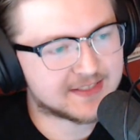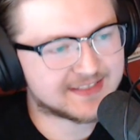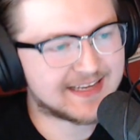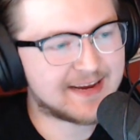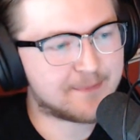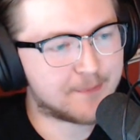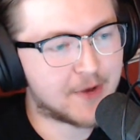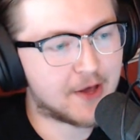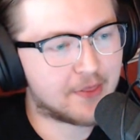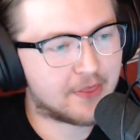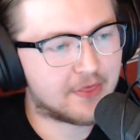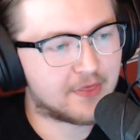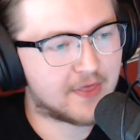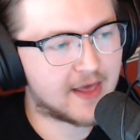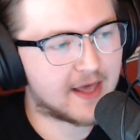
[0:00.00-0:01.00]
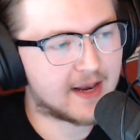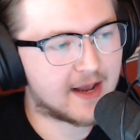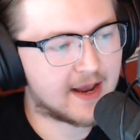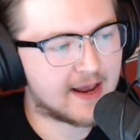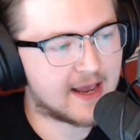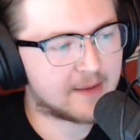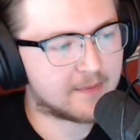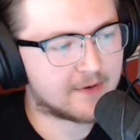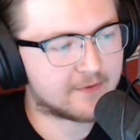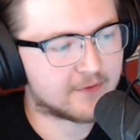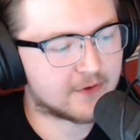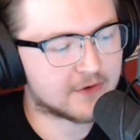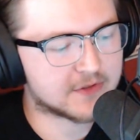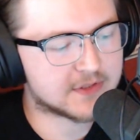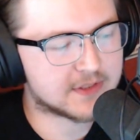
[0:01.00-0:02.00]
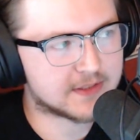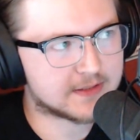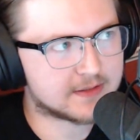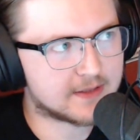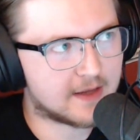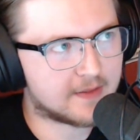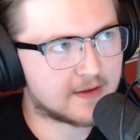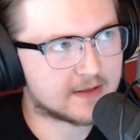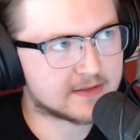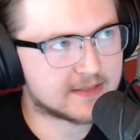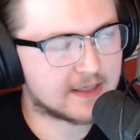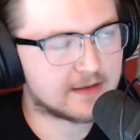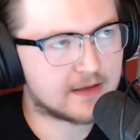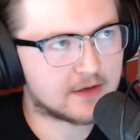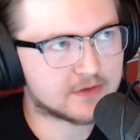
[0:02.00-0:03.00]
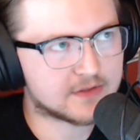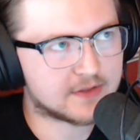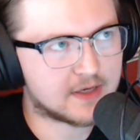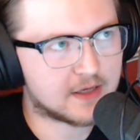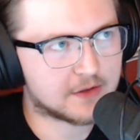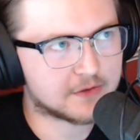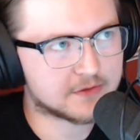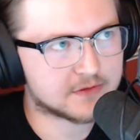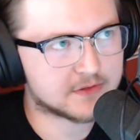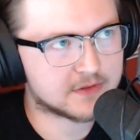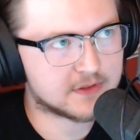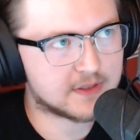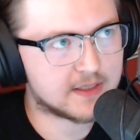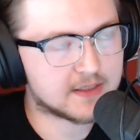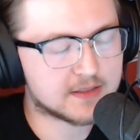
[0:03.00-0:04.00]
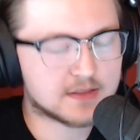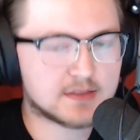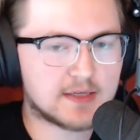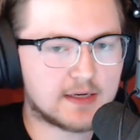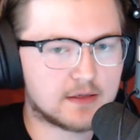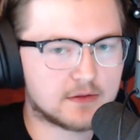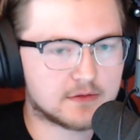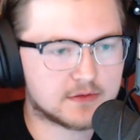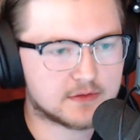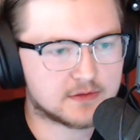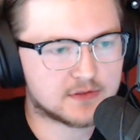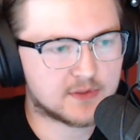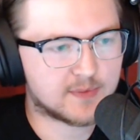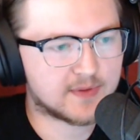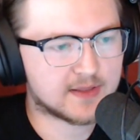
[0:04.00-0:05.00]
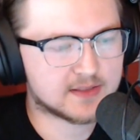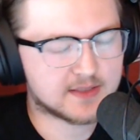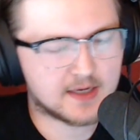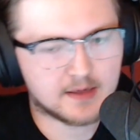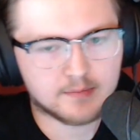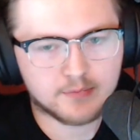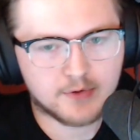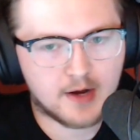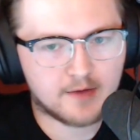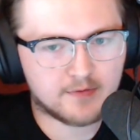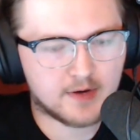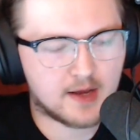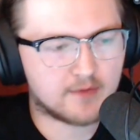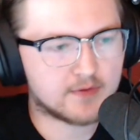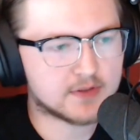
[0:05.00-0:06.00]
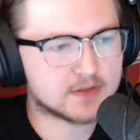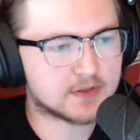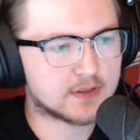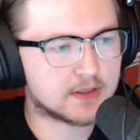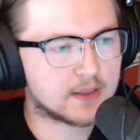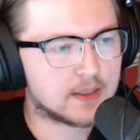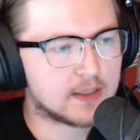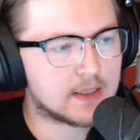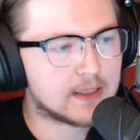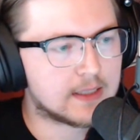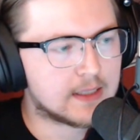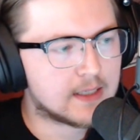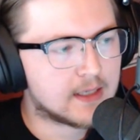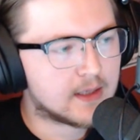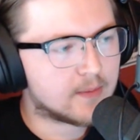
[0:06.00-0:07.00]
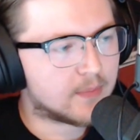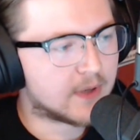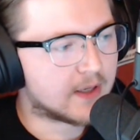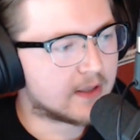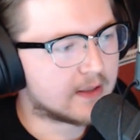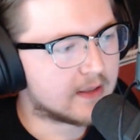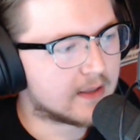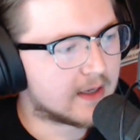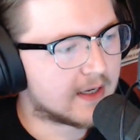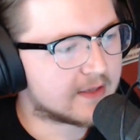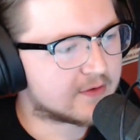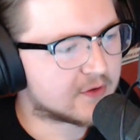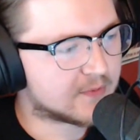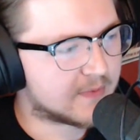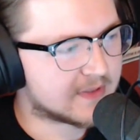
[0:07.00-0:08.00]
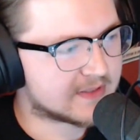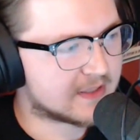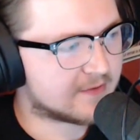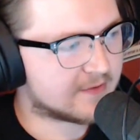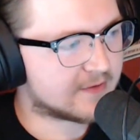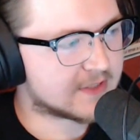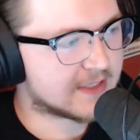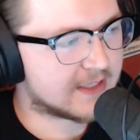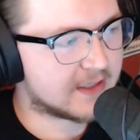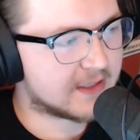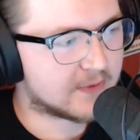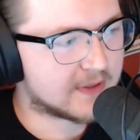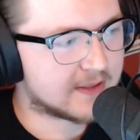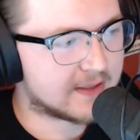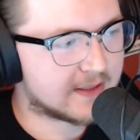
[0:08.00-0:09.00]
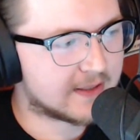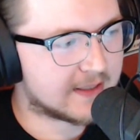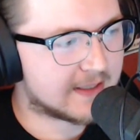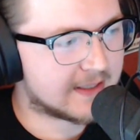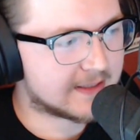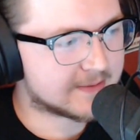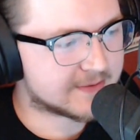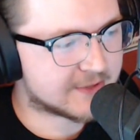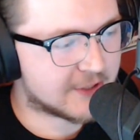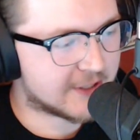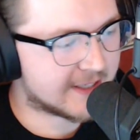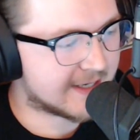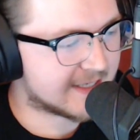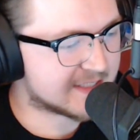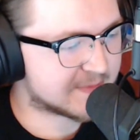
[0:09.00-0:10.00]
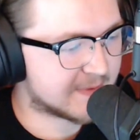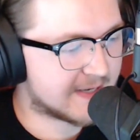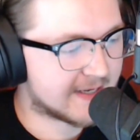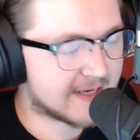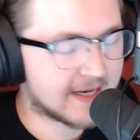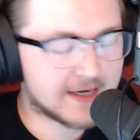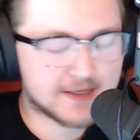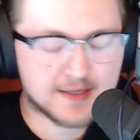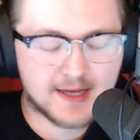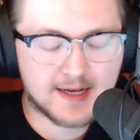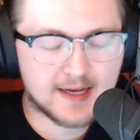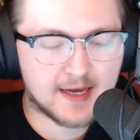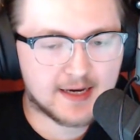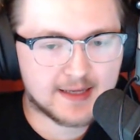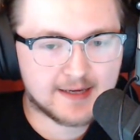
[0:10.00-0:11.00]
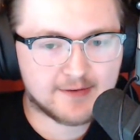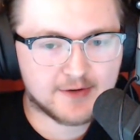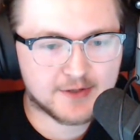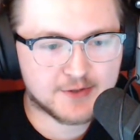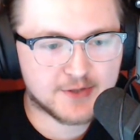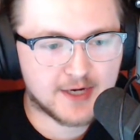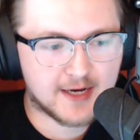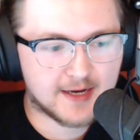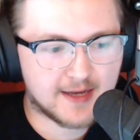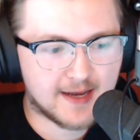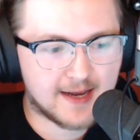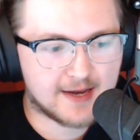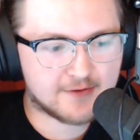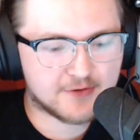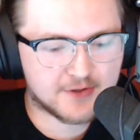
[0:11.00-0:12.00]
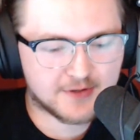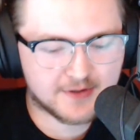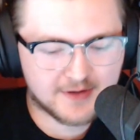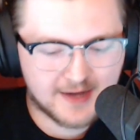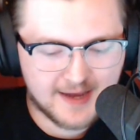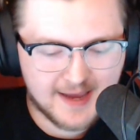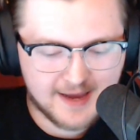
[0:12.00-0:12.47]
the same month that I had my first, I think, $10,000 in sales. So, I mean, that's not profit, obviously. But I told myself, I was like, you know what? Sorry, guys, but I gotta give it a try. I have to